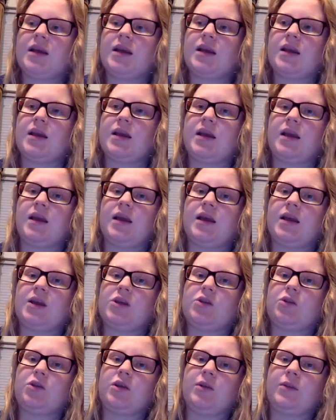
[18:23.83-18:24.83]
And like
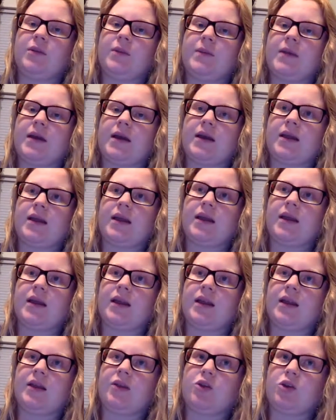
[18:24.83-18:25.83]
Julie B. Beck said, it's a
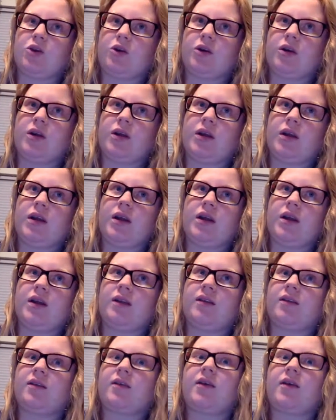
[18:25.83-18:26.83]
journey, and
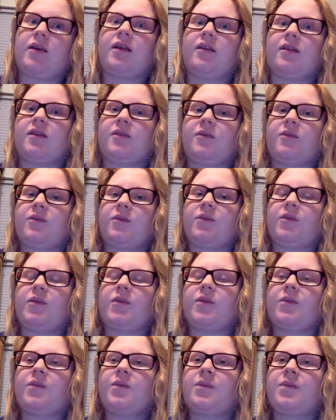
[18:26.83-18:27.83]
it's
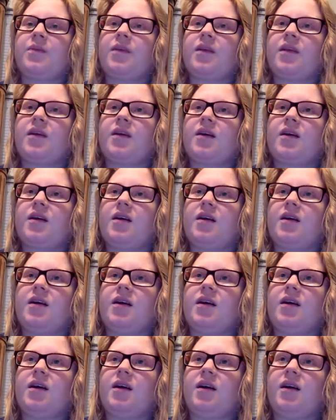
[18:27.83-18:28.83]

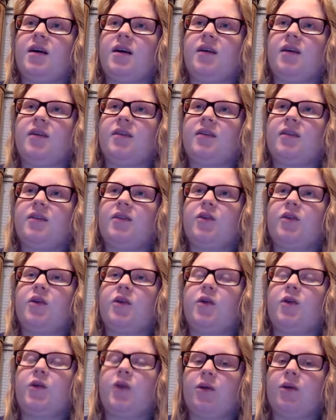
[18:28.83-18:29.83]
uh,
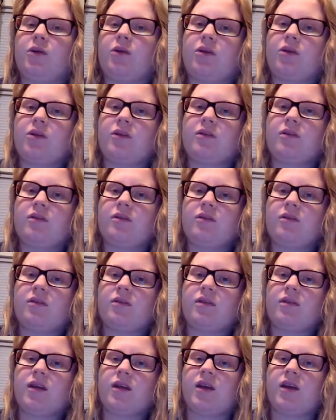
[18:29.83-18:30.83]
growth
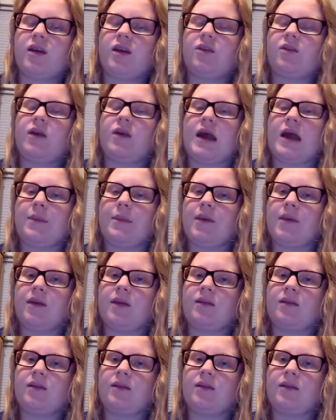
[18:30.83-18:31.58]
that needs to happen.